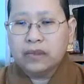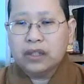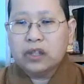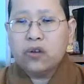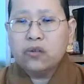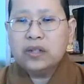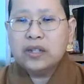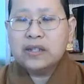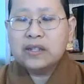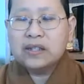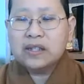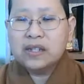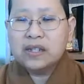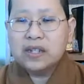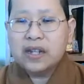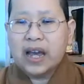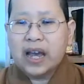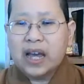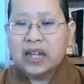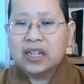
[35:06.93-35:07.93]
They only
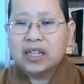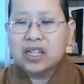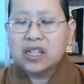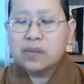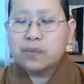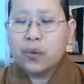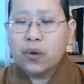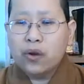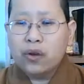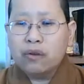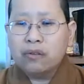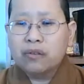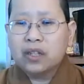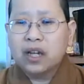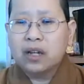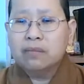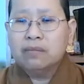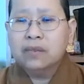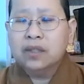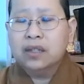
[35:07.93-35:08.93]
see that at this point of
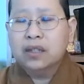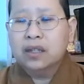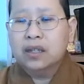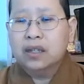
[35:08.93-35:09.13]
time,